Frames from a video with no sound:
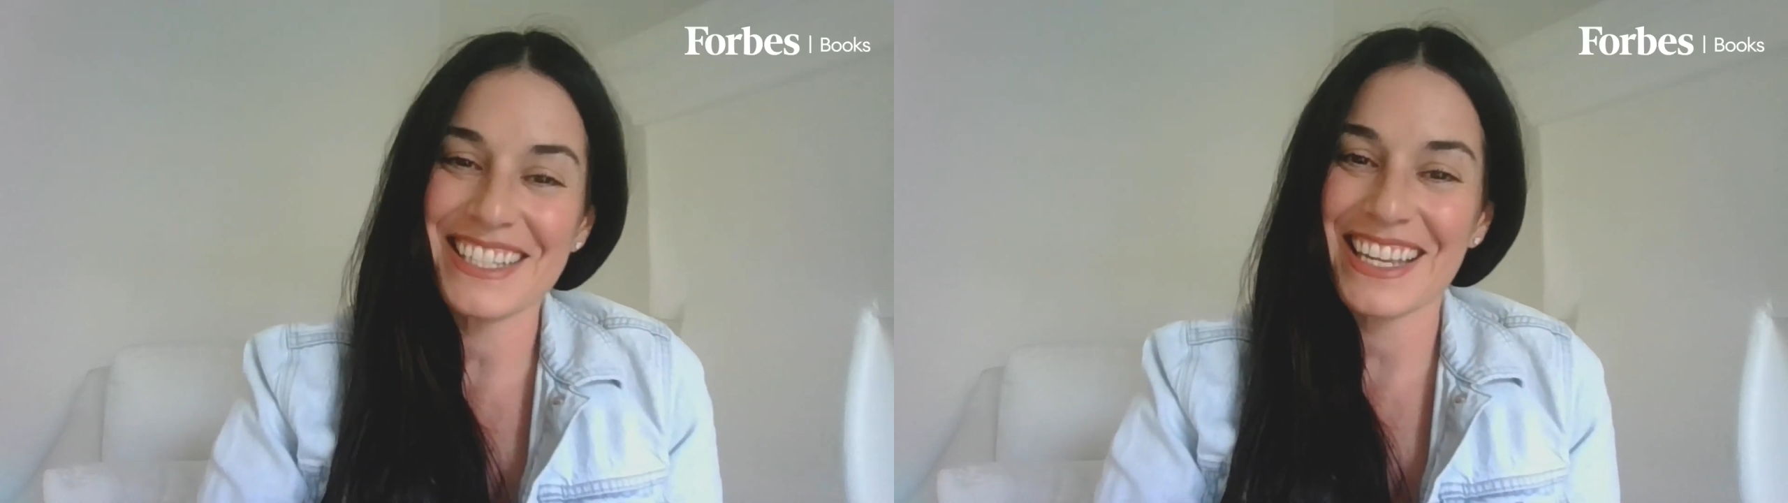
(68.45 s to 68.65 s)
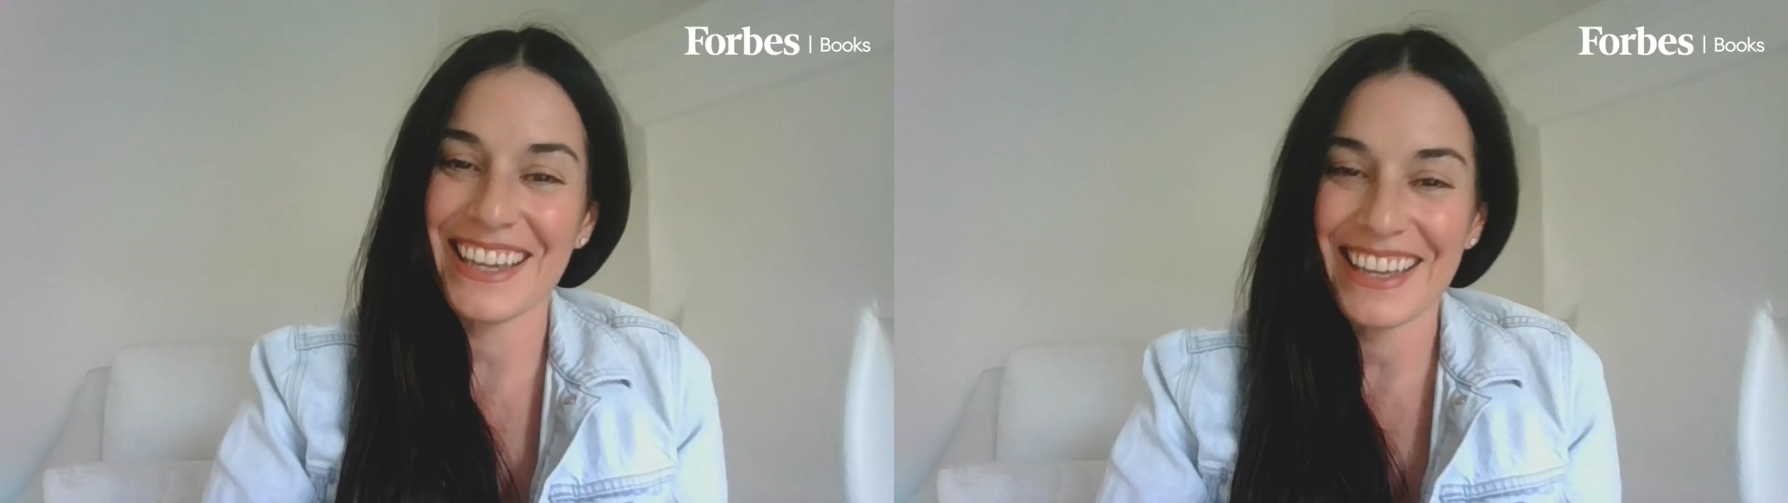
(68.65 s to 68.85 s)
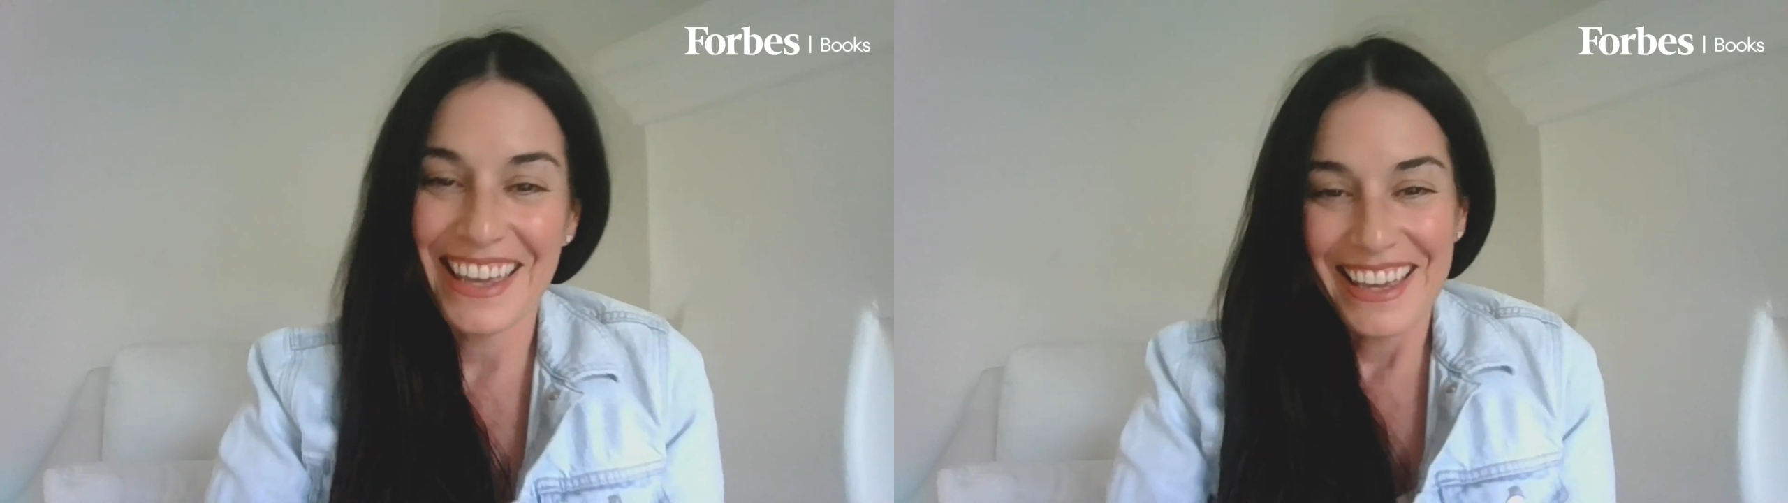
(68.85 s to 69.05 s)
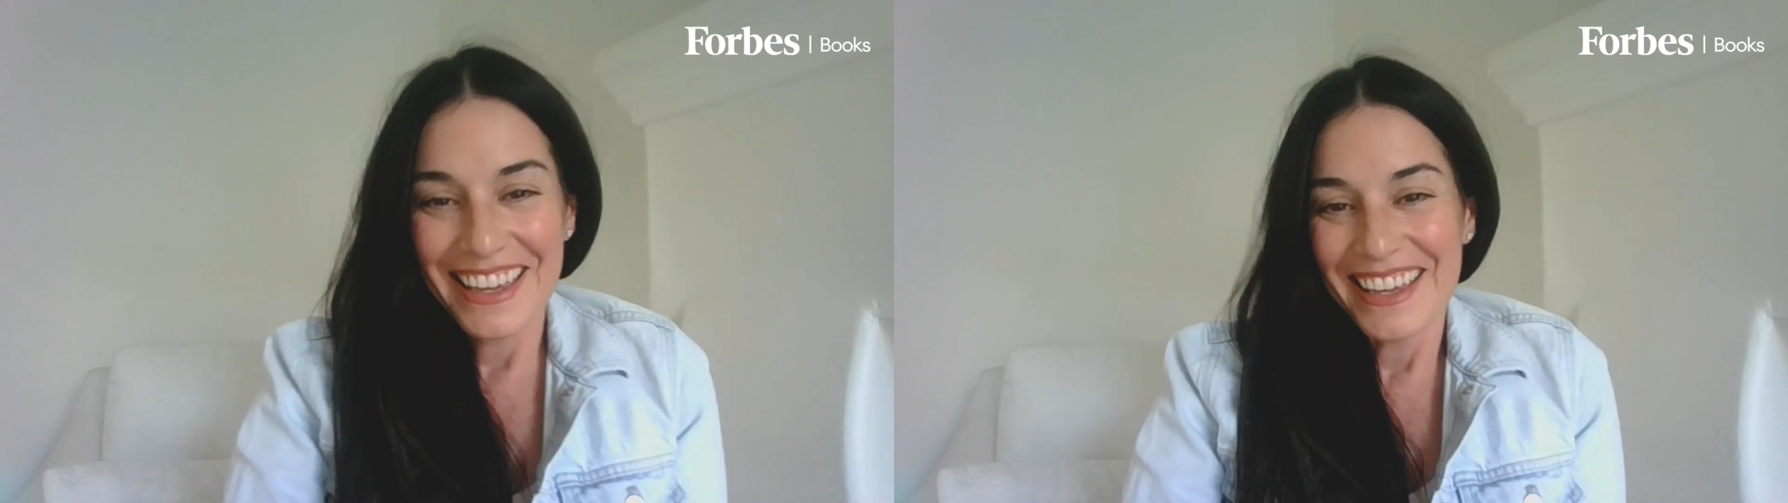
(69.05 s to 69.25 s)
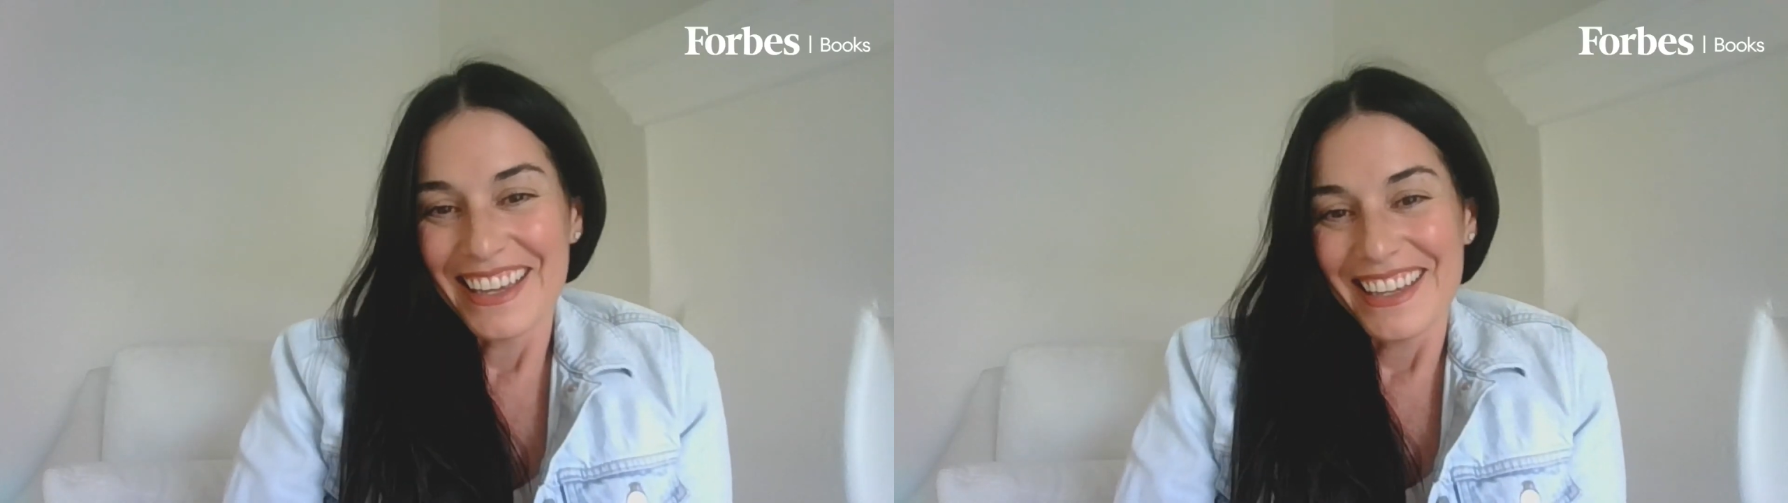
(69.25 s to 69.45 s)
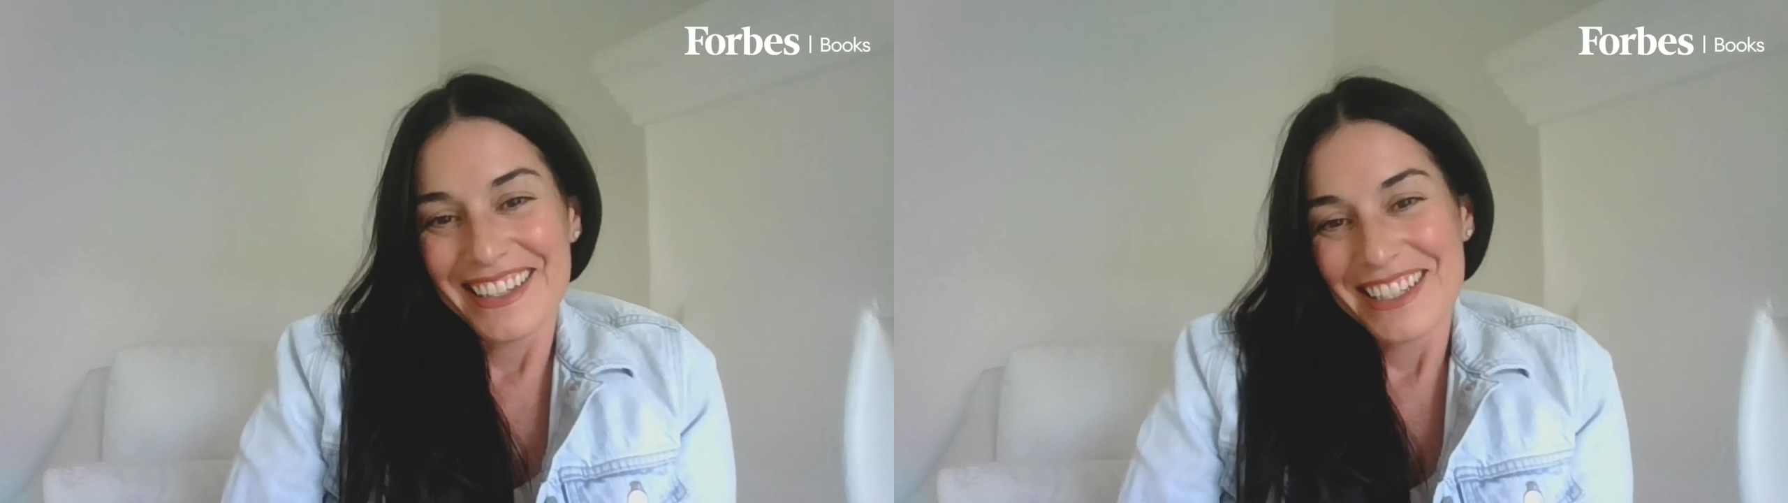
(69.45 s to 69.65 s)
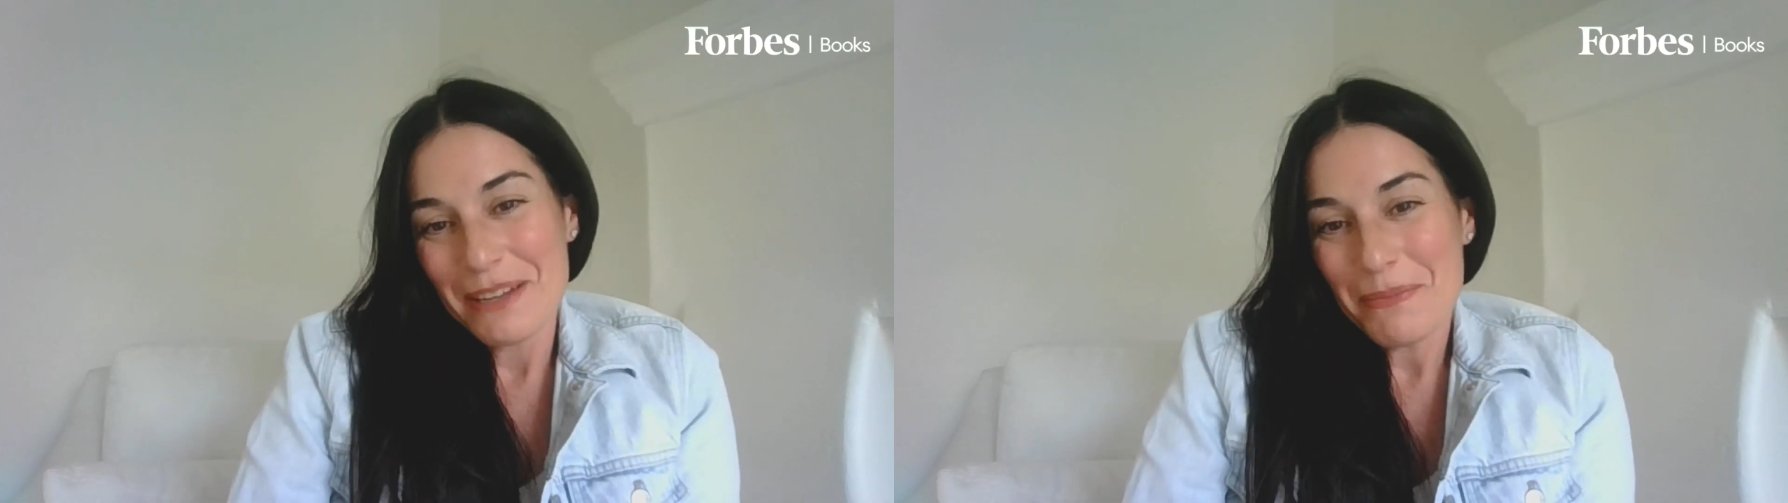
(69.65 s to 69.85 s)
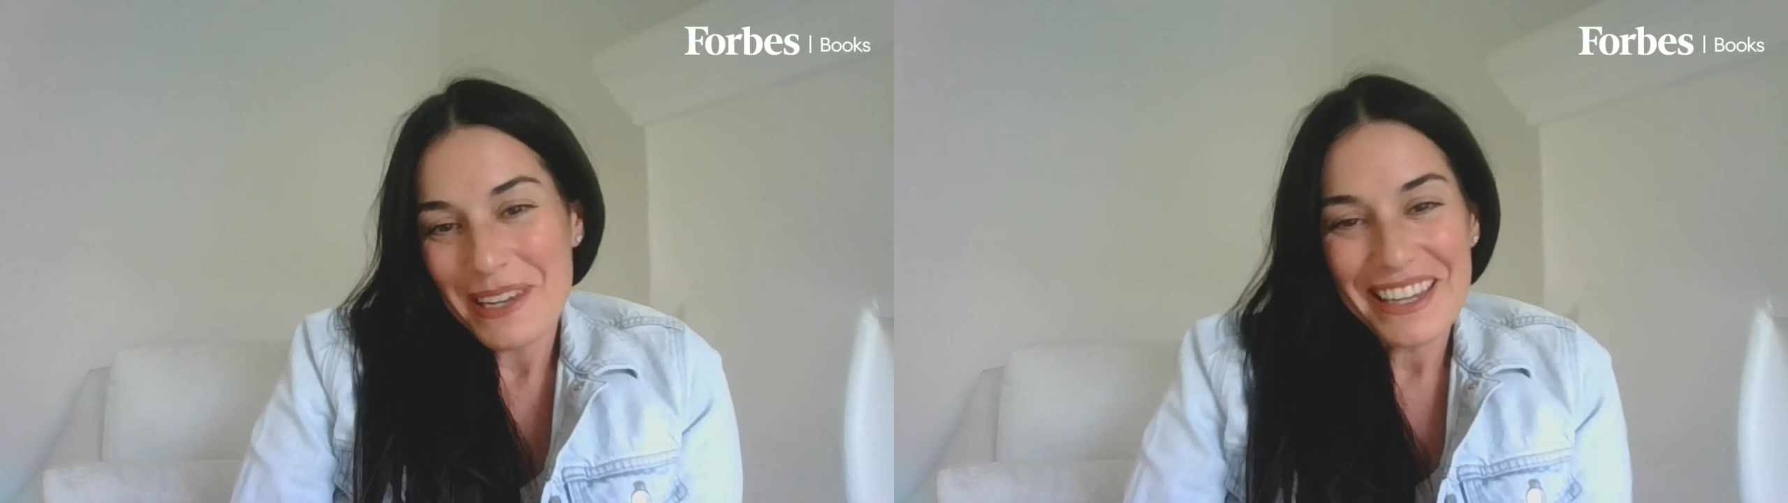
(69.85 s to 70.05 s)
to
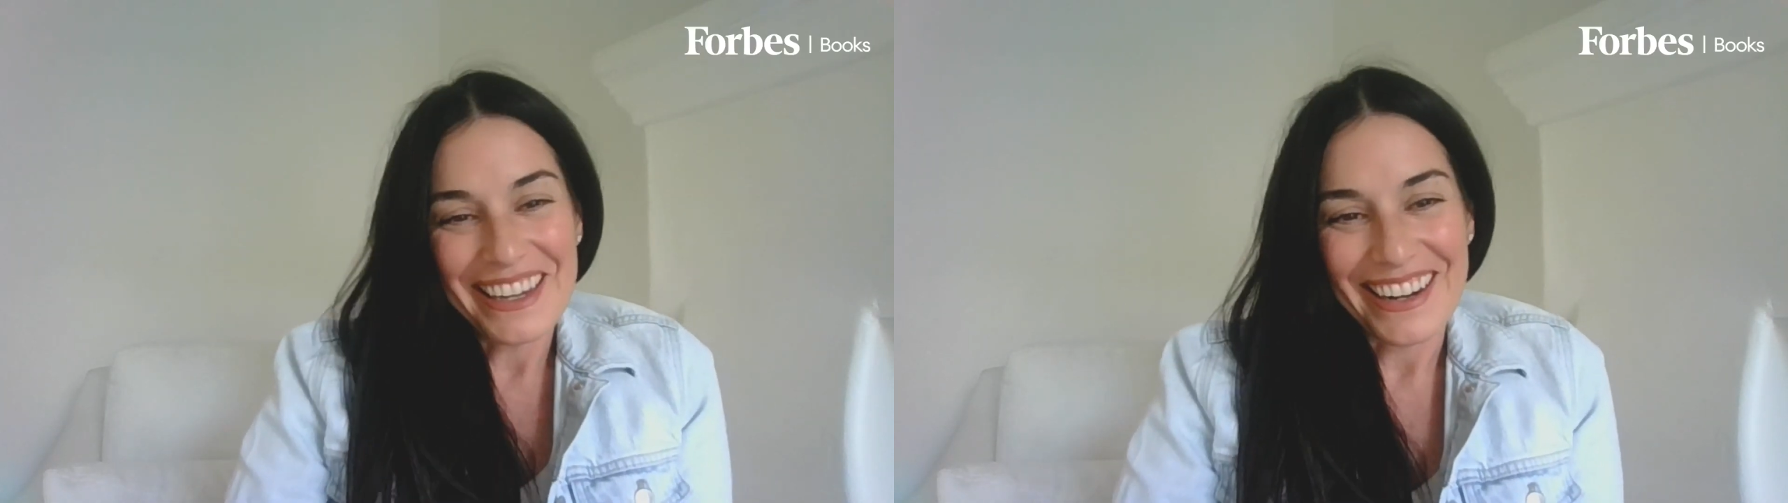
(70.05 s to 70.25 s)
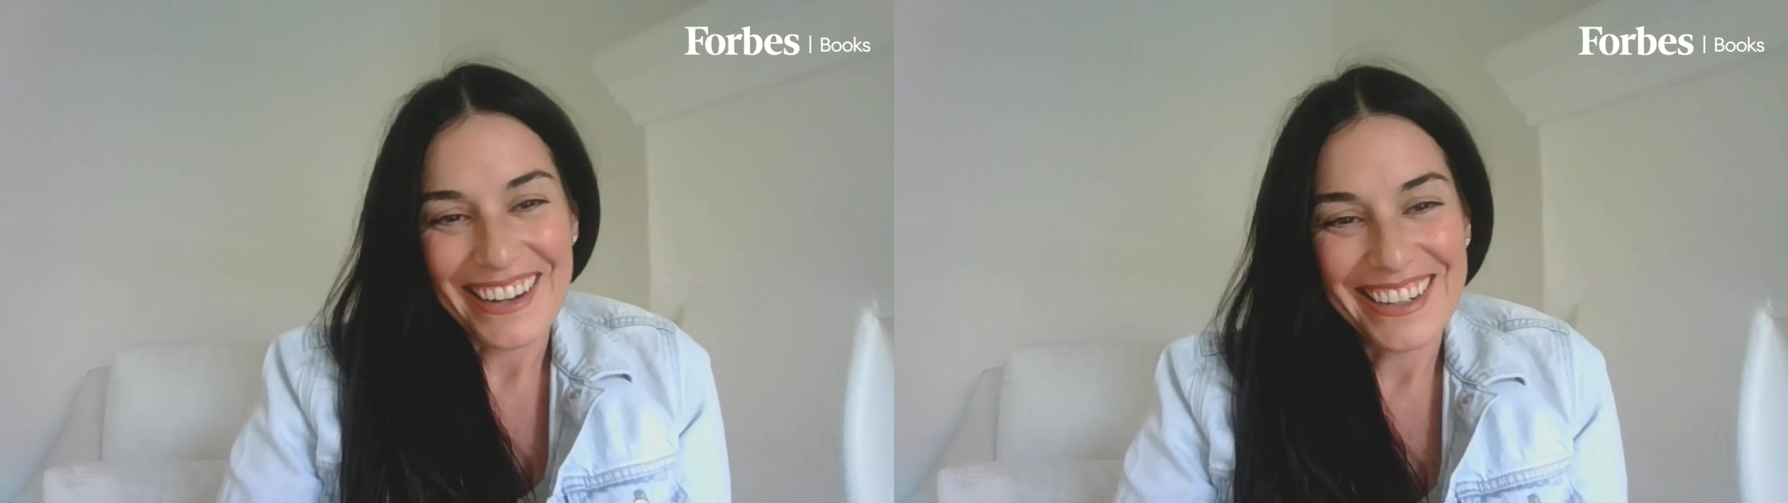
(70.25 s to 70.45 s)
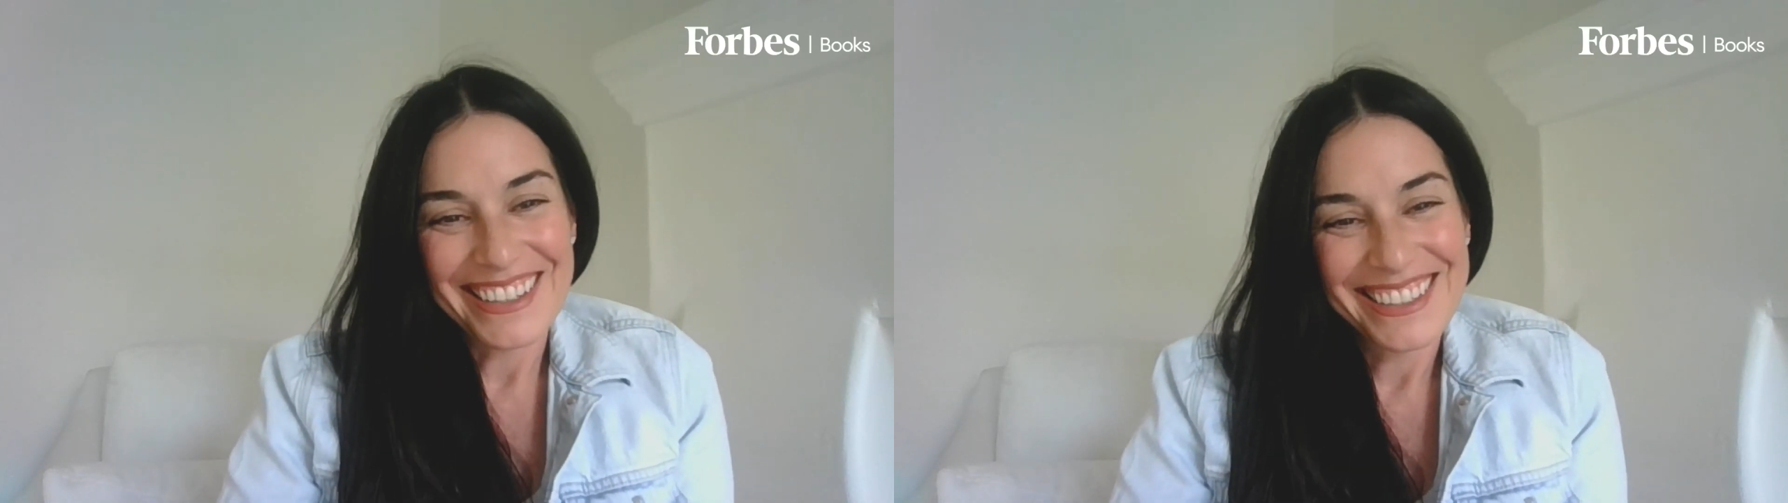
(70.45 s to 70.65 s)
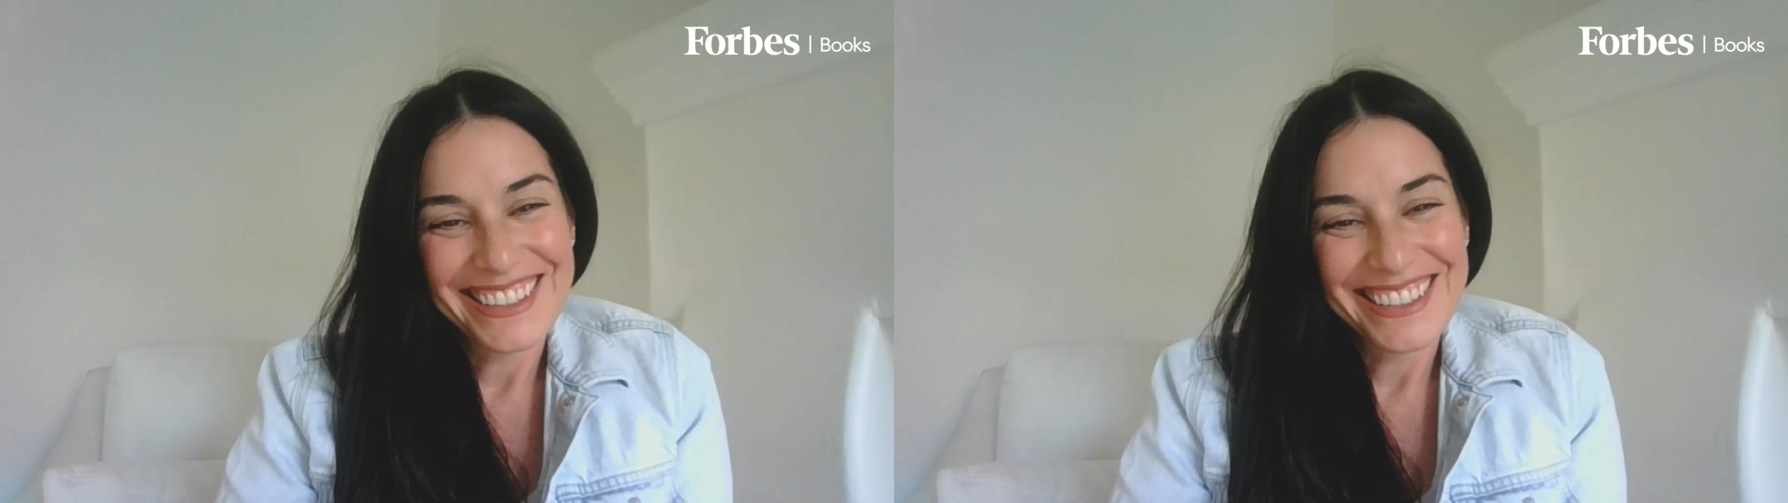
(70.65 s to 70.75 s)
be here.